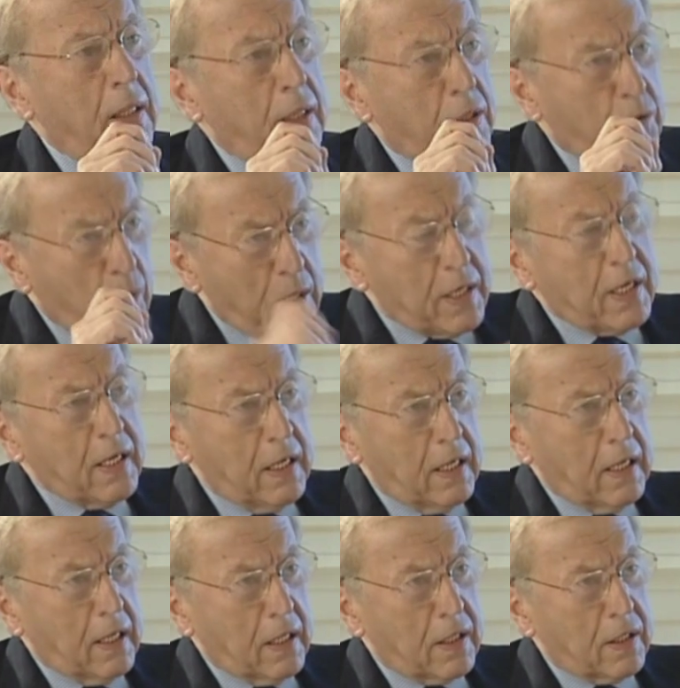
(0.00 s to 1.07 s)
in the 20
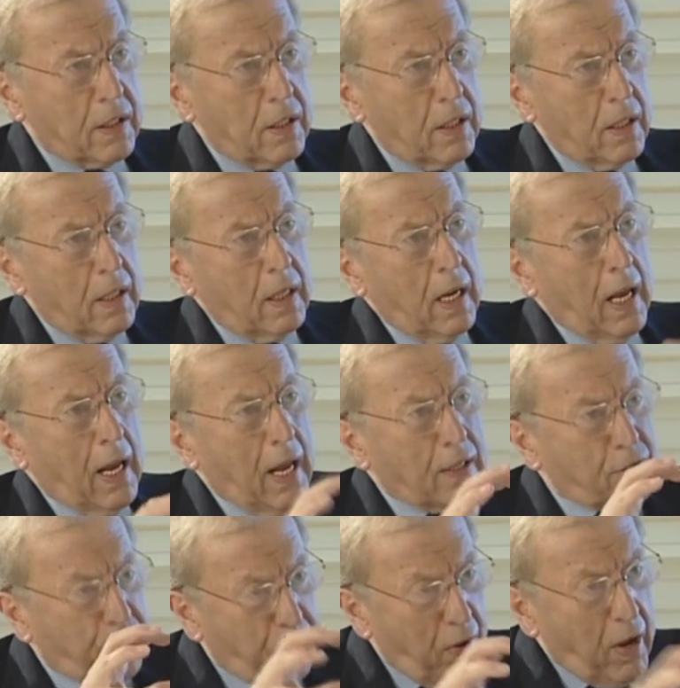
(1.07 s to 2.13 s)
years
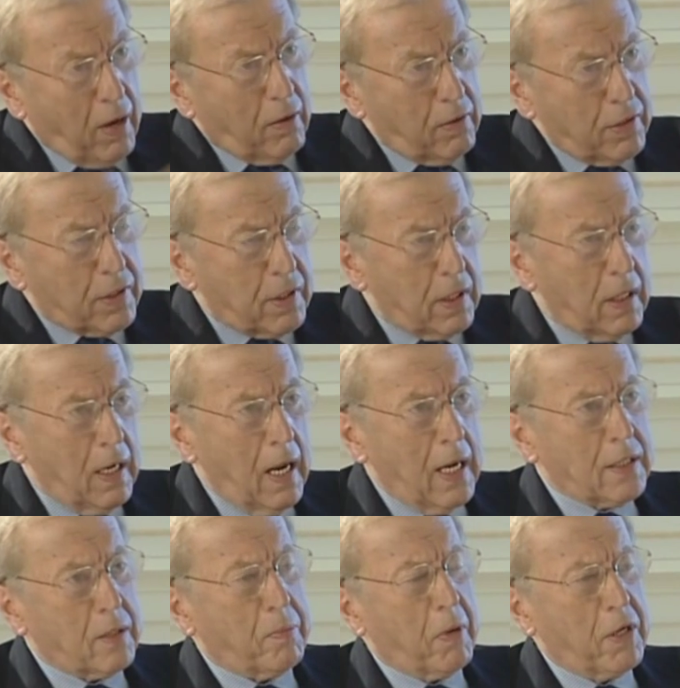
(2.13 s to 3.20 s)
as far as
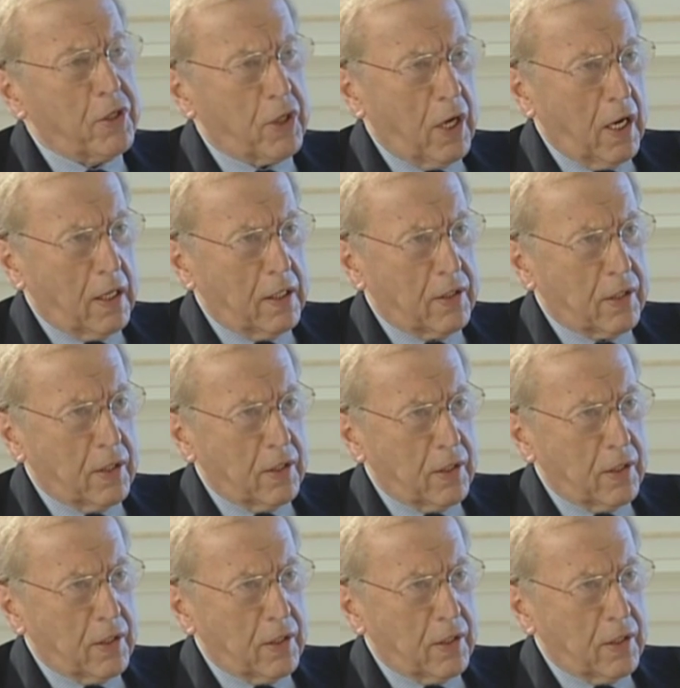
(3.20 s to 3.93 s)
Azerbaijan is